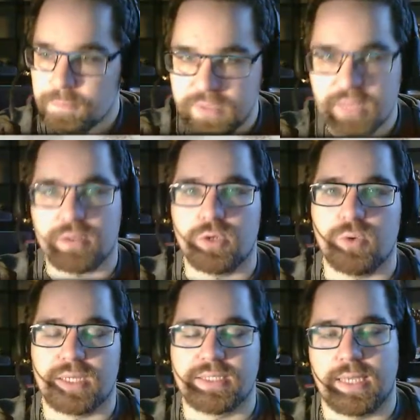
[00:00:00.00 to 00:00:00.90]
get the new
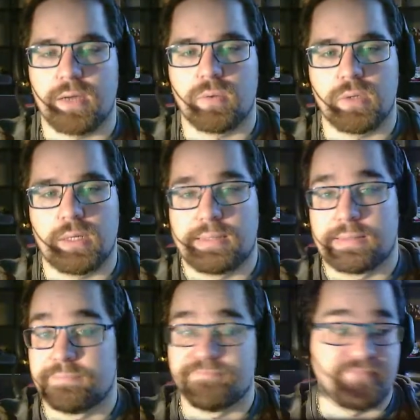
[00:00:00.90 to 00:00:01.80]
hands out
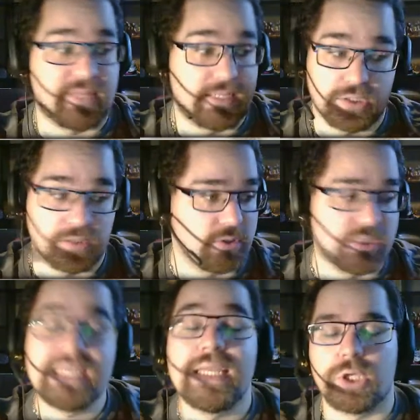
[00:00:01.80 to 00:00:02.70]
and just
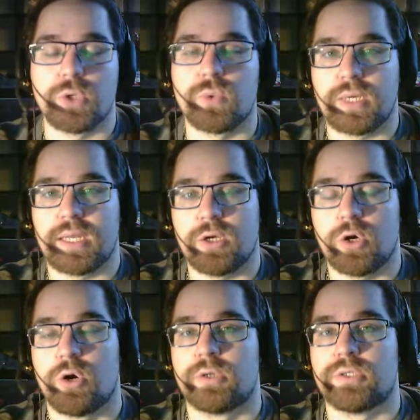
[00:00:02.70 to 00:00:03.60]
continue getting
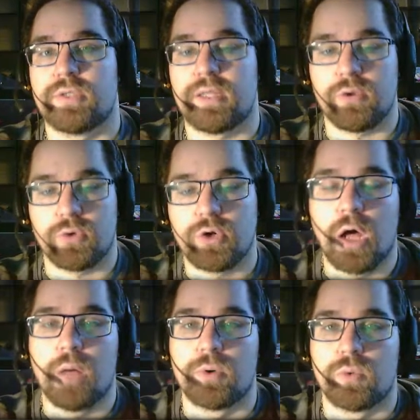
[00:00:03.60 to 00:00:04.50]
cards so that your
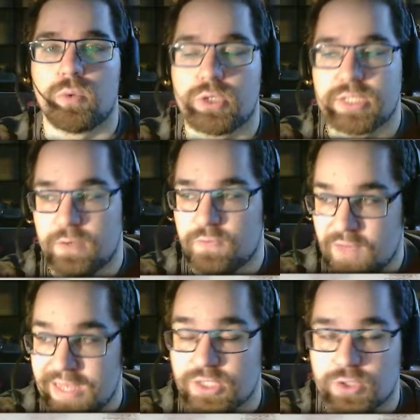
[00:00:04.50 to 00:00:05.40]
combo works out
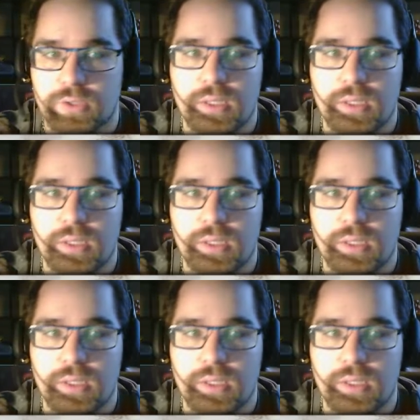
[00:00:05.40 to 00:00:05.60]
faster.